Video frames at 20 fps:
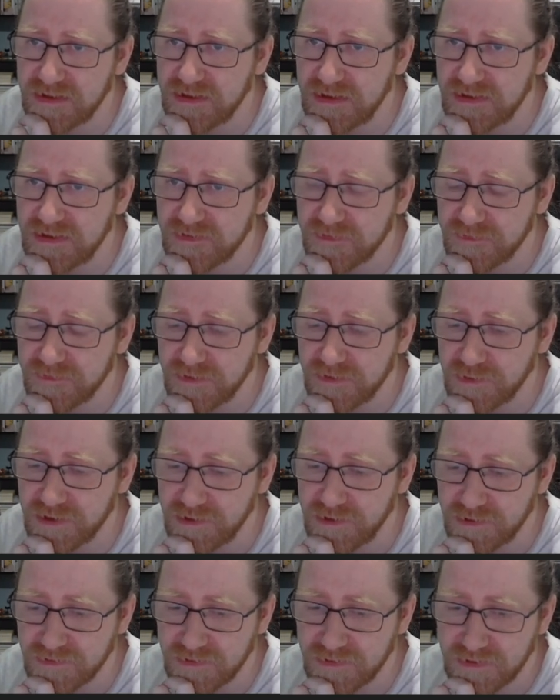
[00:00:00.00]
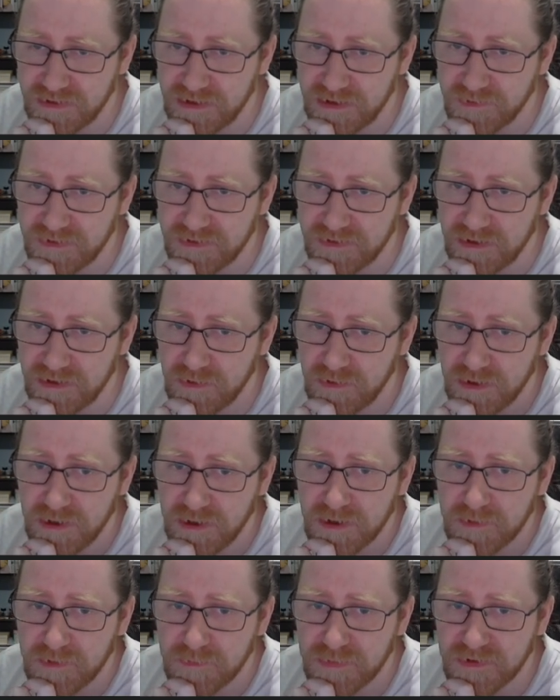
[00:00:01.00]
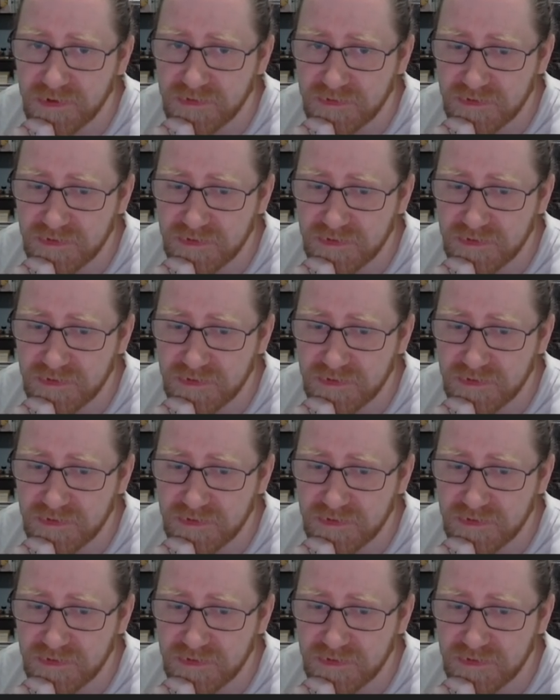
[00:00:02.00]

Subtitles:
isn't very good here and now, but